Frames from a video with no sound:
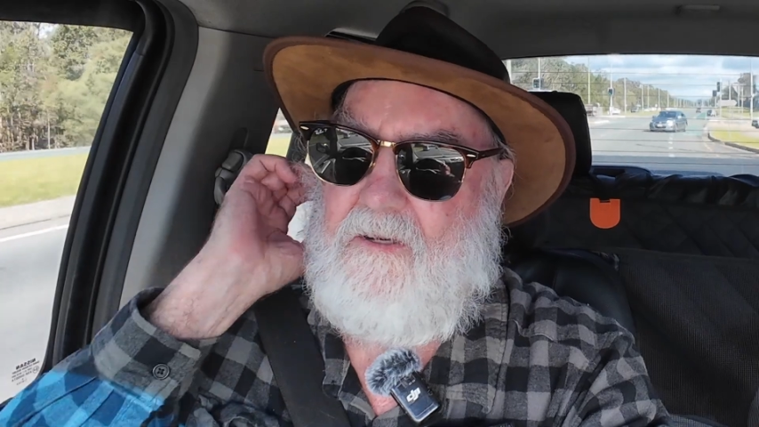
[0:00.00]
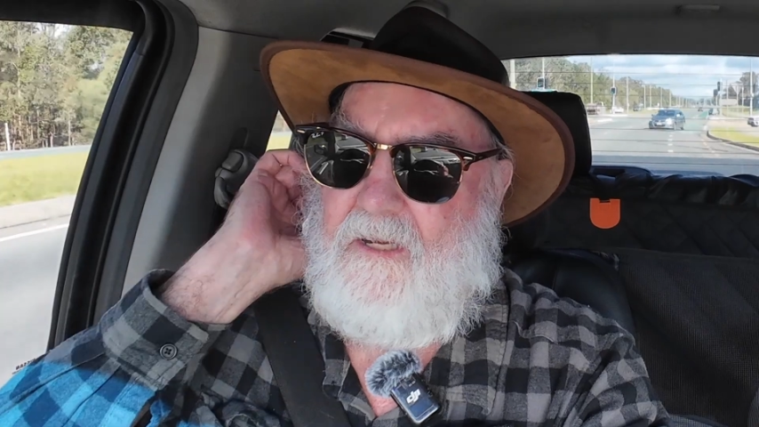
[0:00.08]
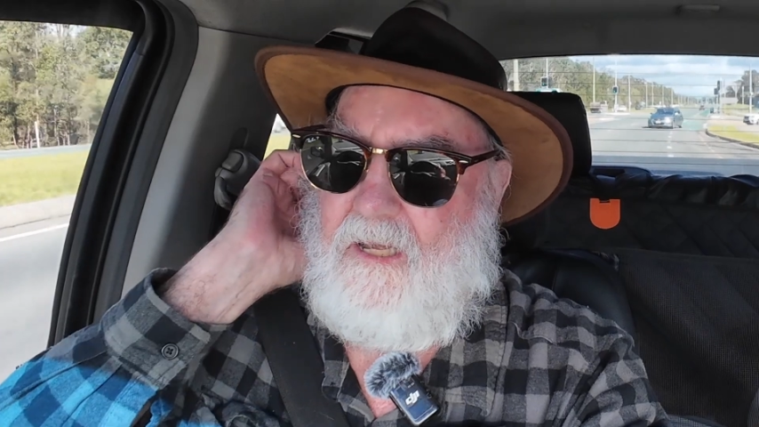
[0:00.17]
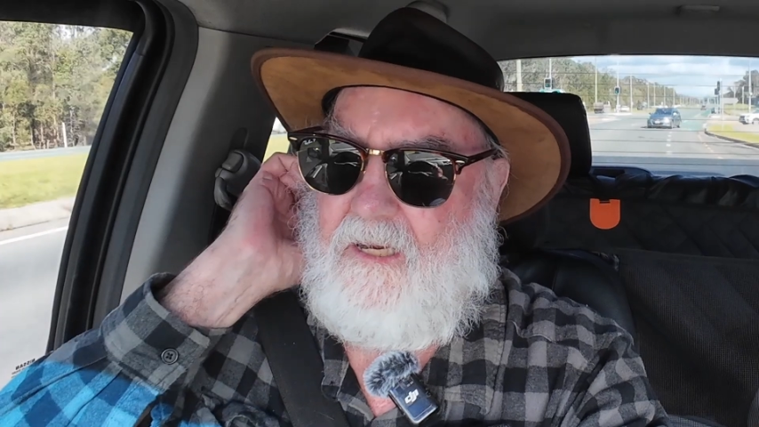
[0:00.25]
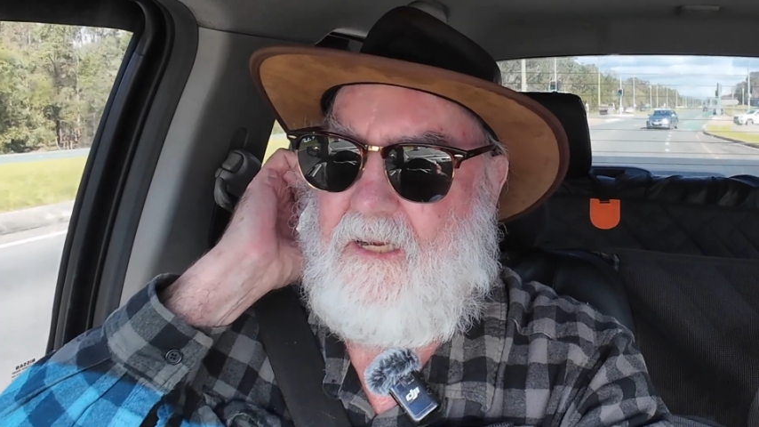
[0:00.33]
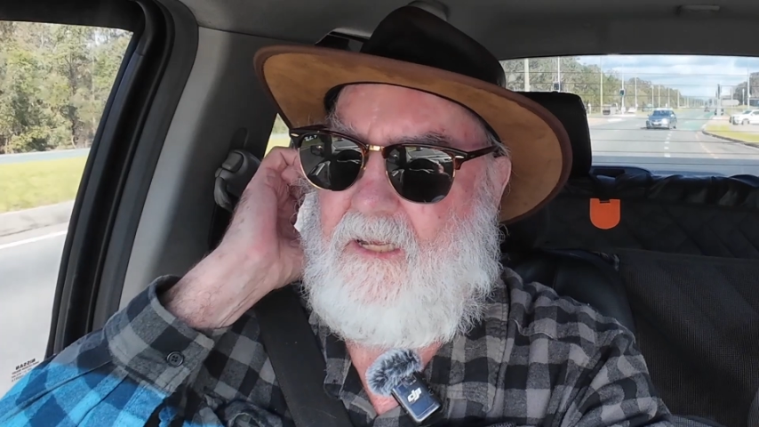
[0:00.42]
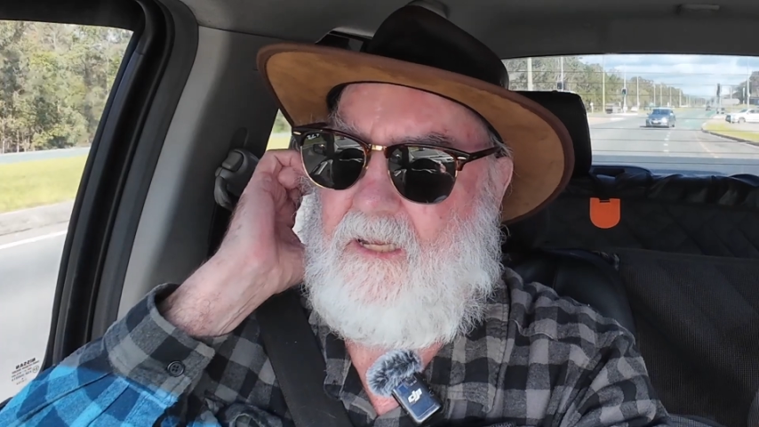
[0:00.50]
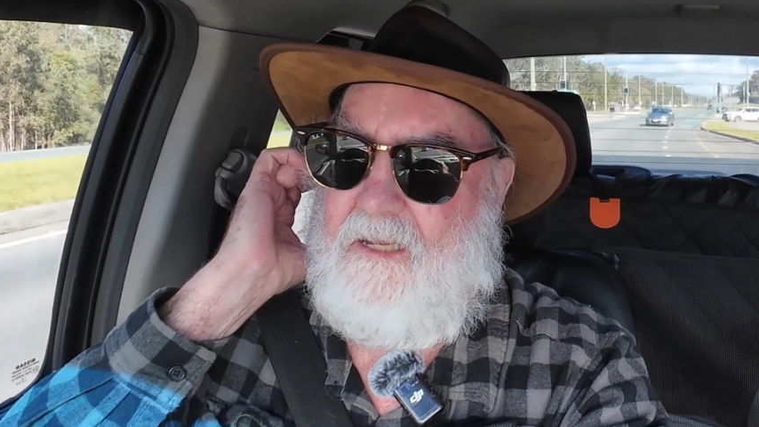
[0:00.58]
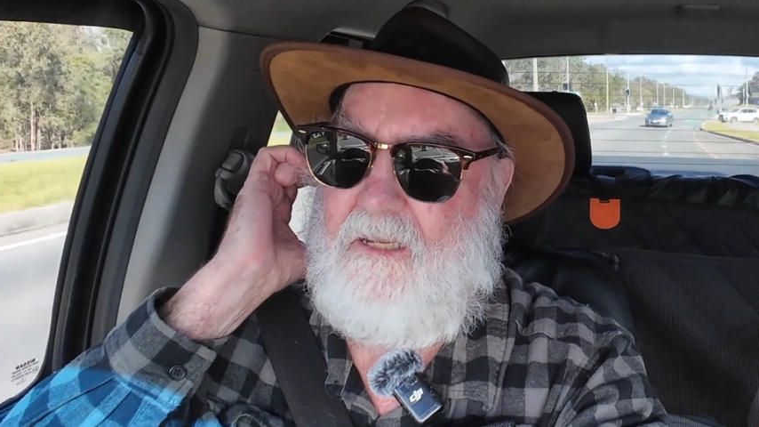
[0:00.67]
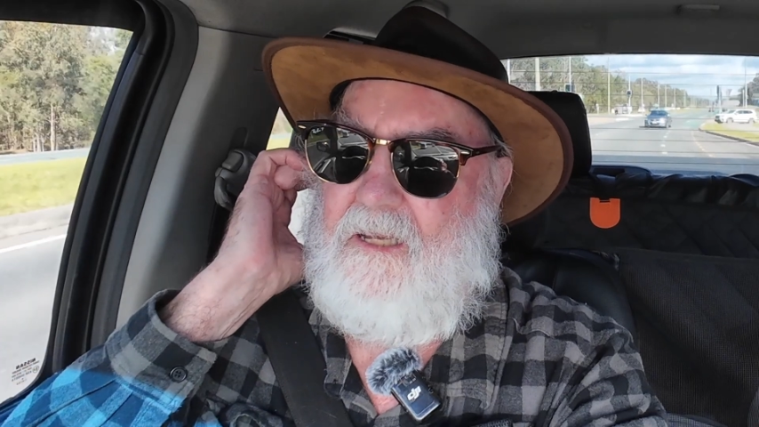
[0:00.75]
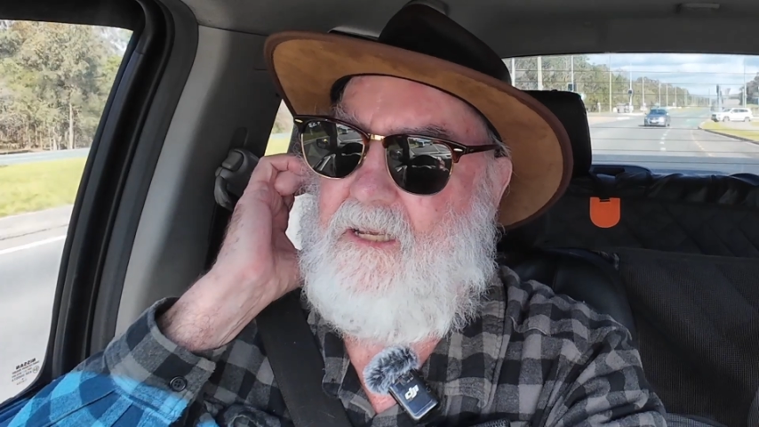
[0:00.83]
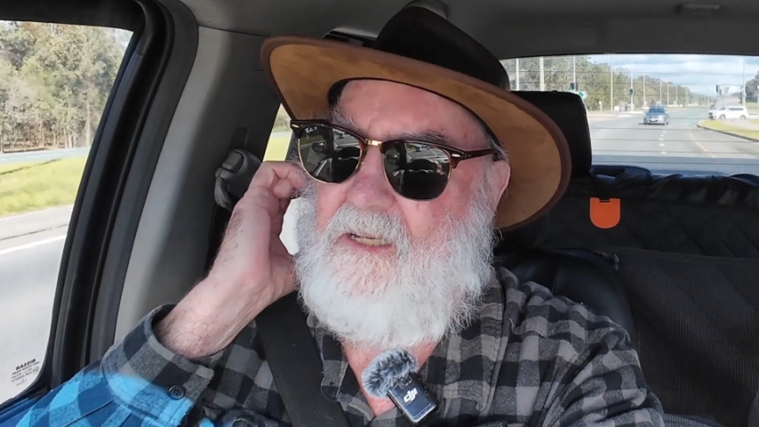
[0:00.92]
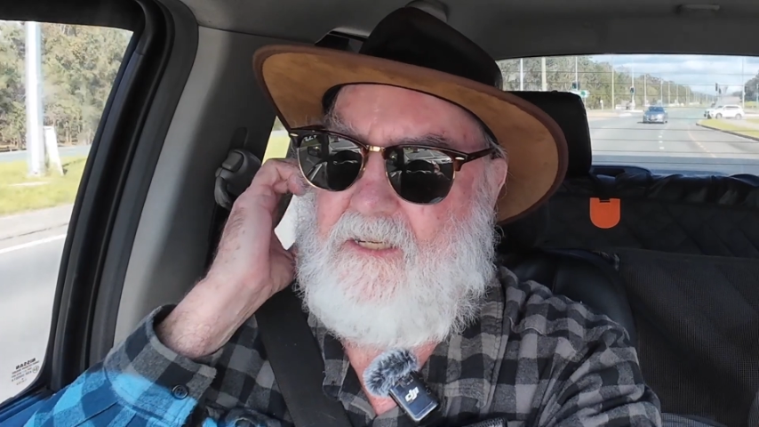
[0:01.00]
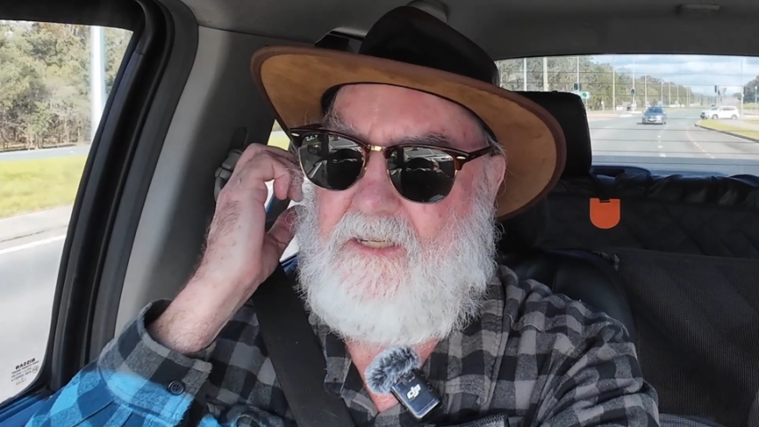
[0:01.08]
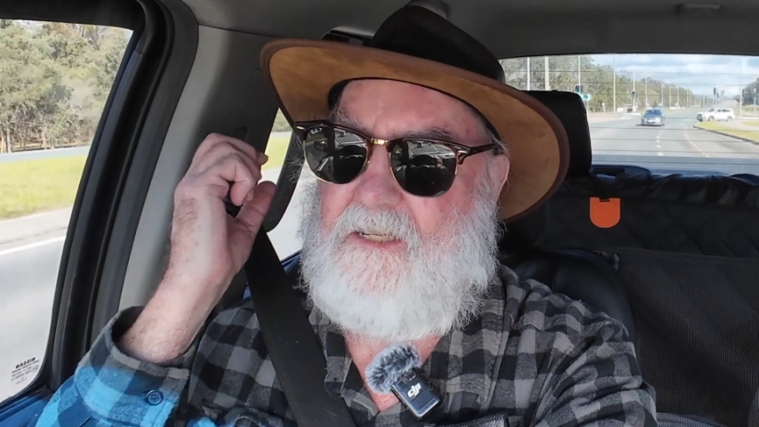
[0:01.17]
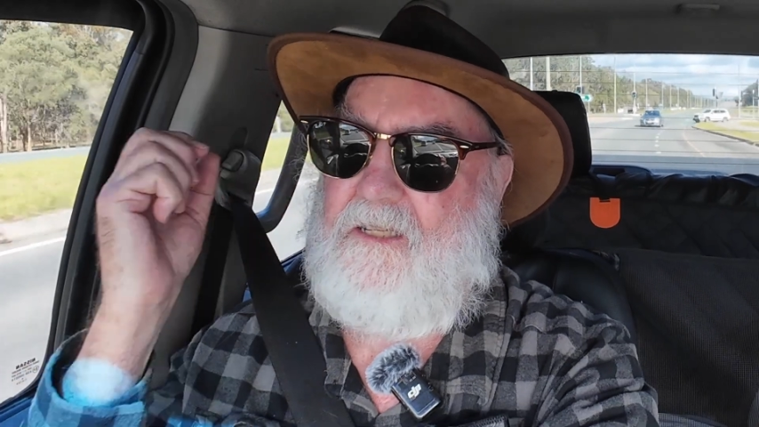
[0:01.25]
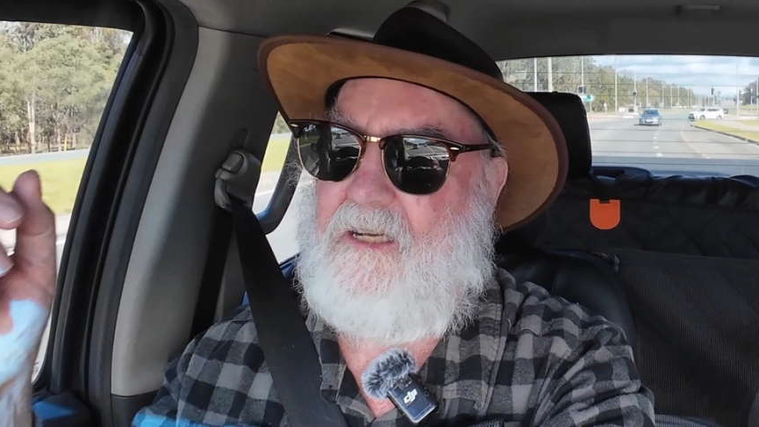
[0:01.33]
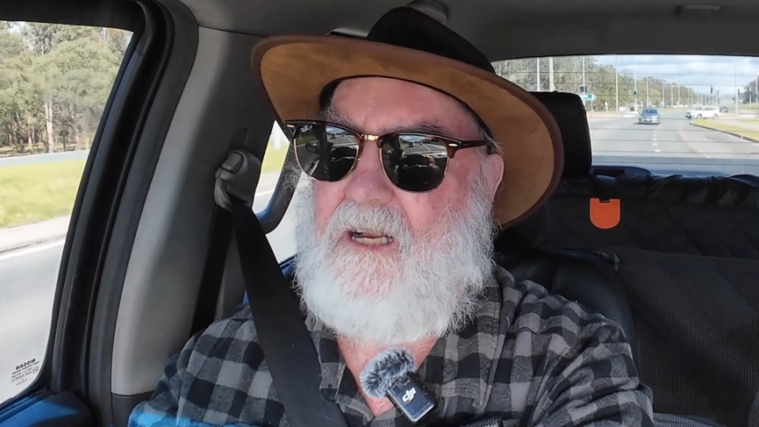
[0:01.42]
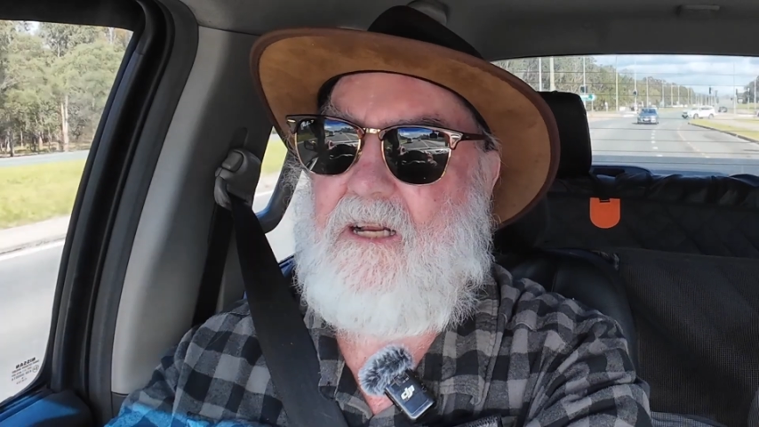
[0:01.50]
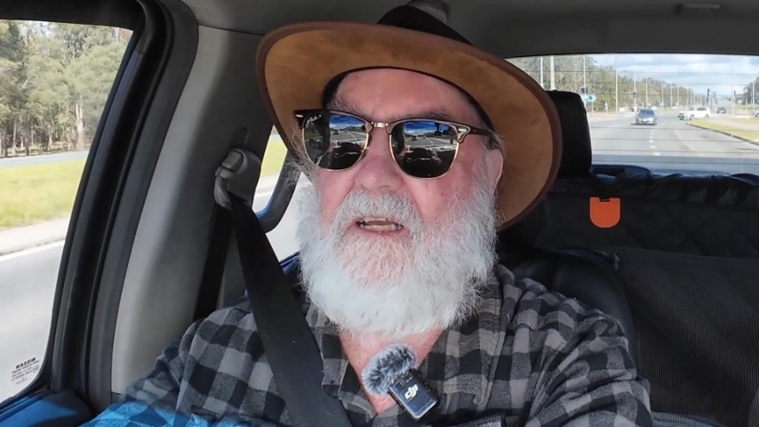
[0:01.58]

lately is the